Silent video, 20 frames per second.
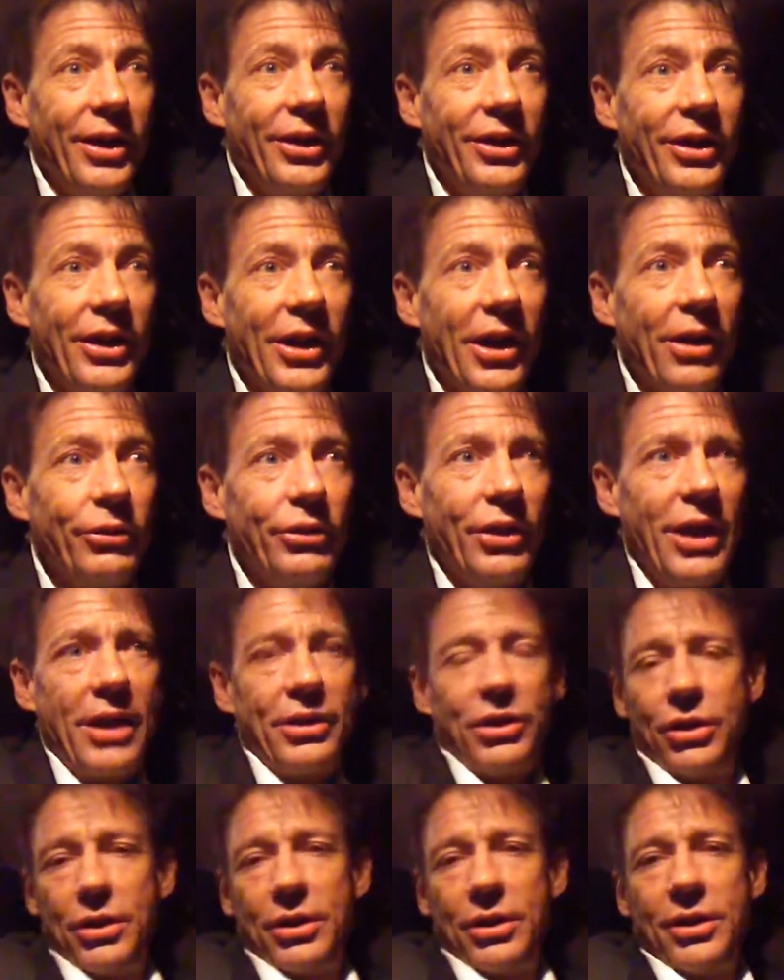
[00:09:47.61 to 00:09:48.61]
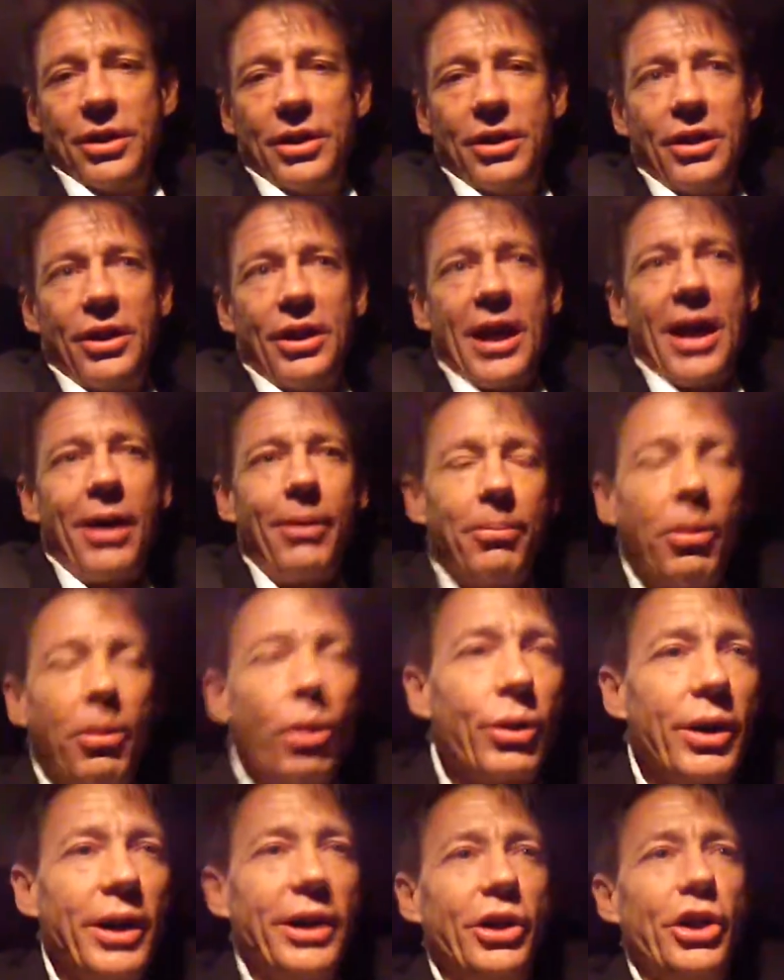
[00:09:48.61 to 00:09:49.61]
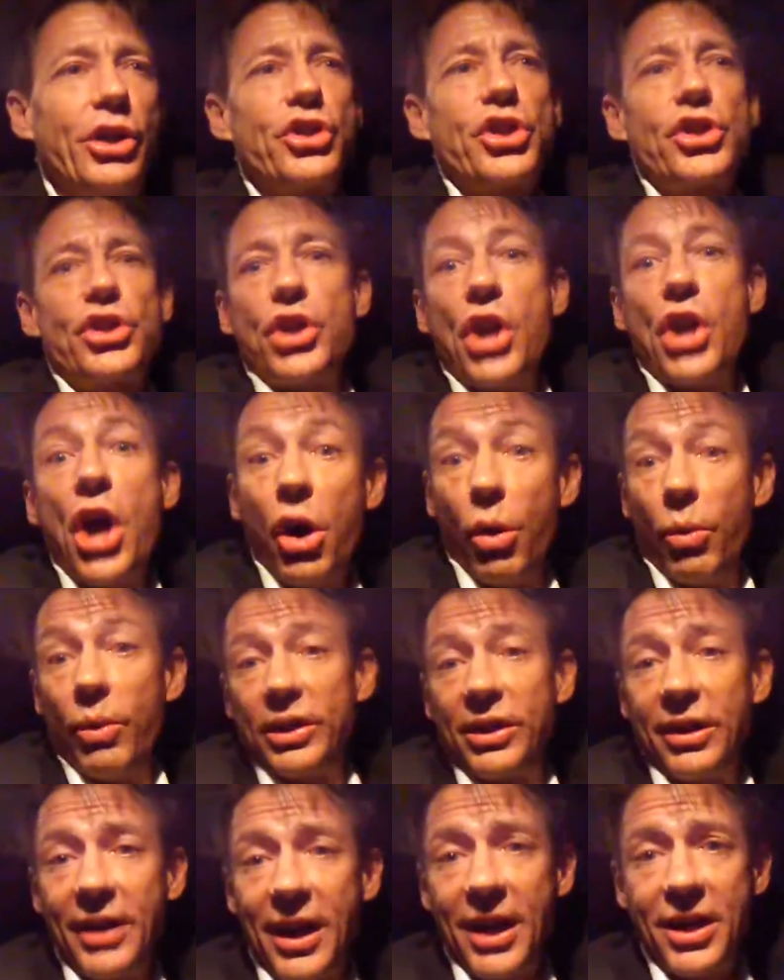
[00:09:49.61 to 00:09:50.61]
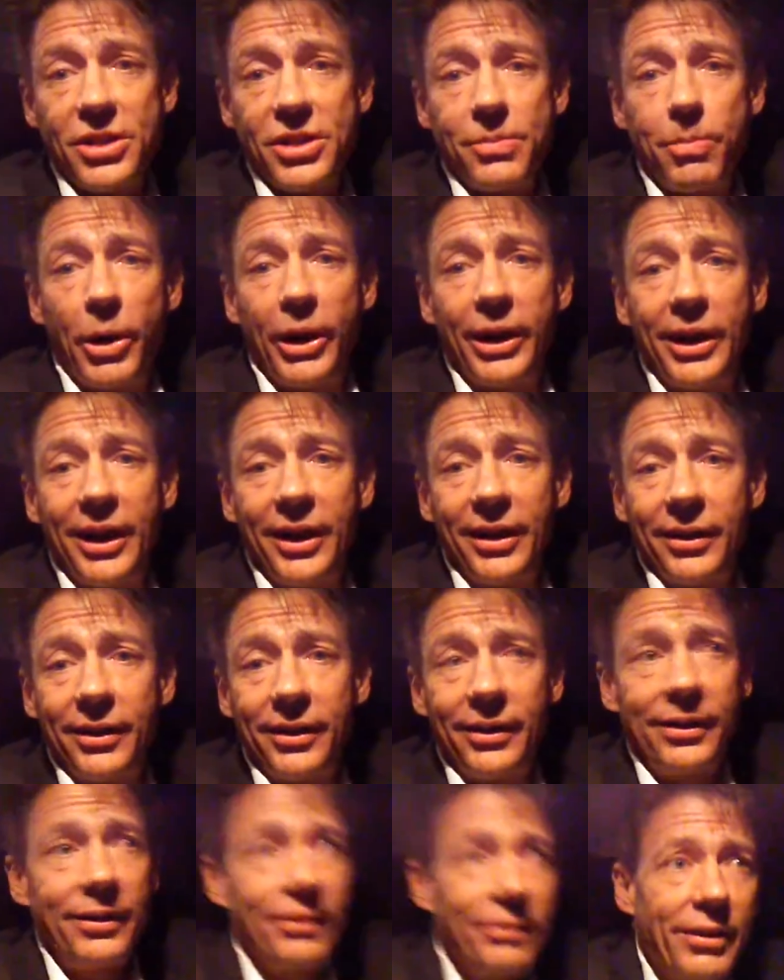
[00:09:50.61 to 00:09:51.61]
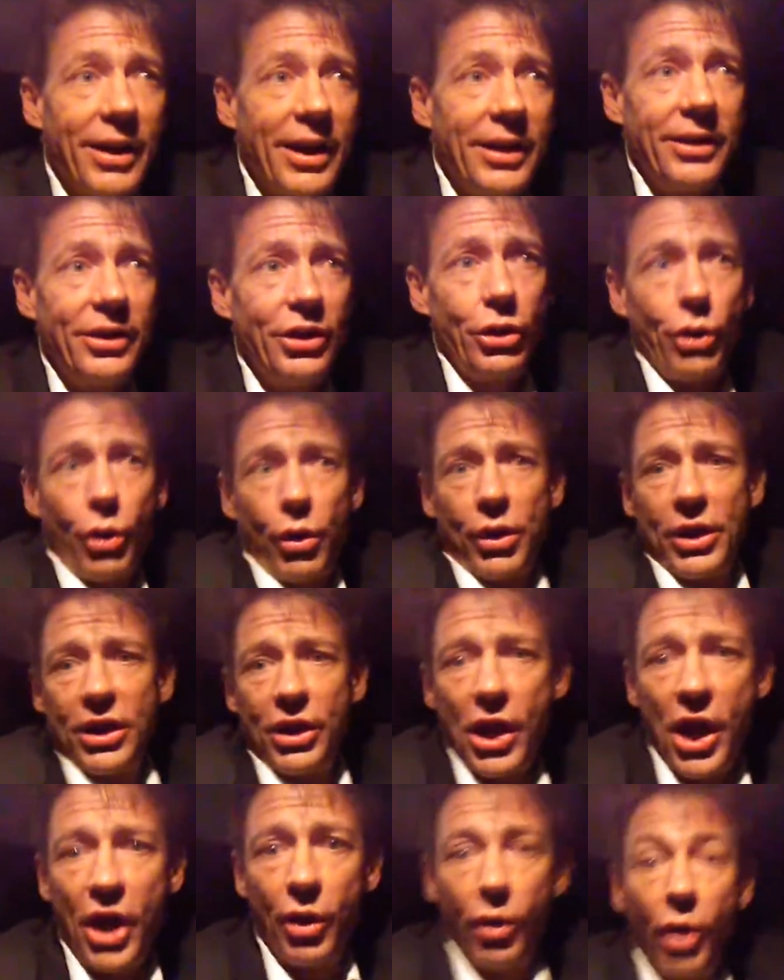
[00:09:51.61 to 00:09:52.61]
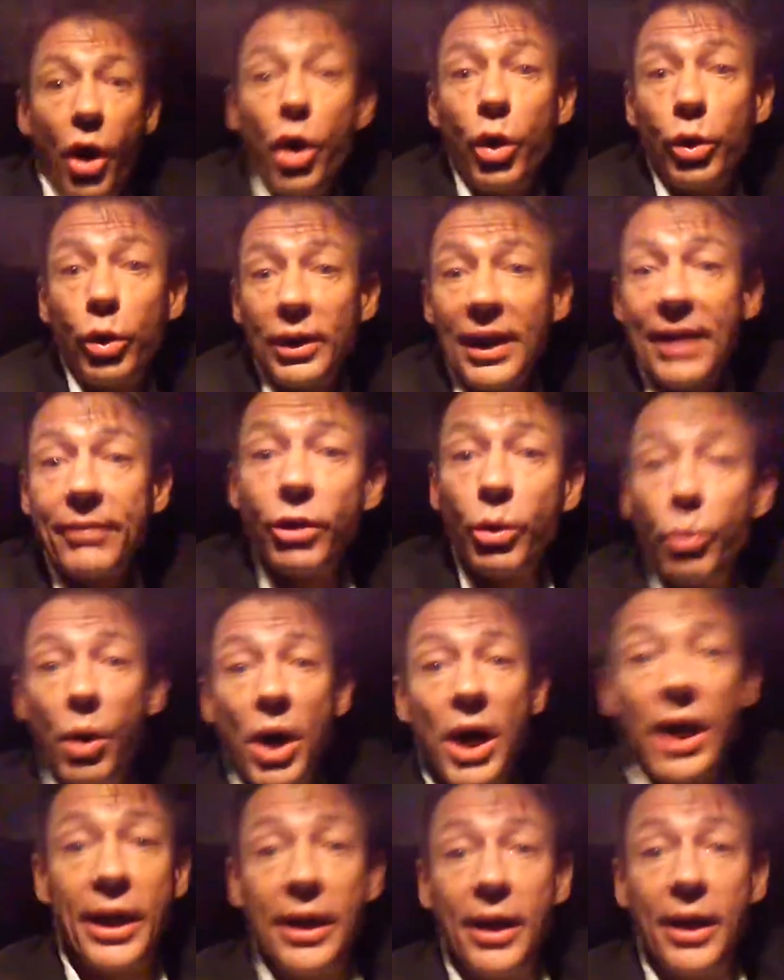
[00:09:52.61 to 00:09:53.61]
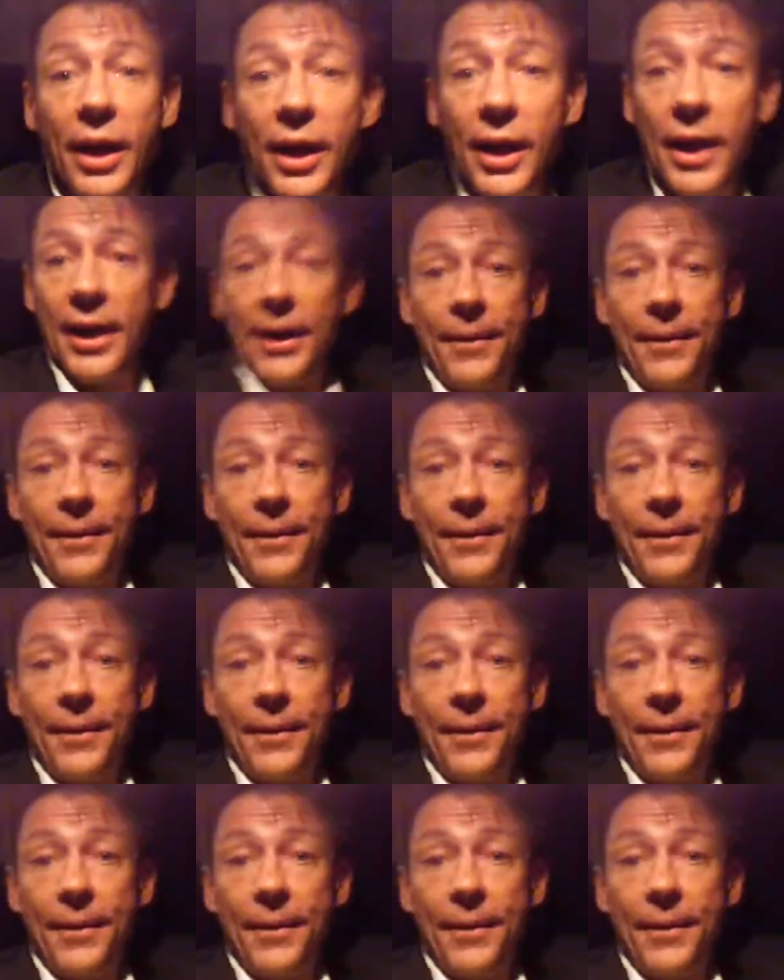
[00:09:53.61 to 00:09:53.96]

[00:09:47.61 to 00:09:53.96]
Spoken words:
You know, not how boring, you just know what the day's bringing, right? You already know. Oh, level 1.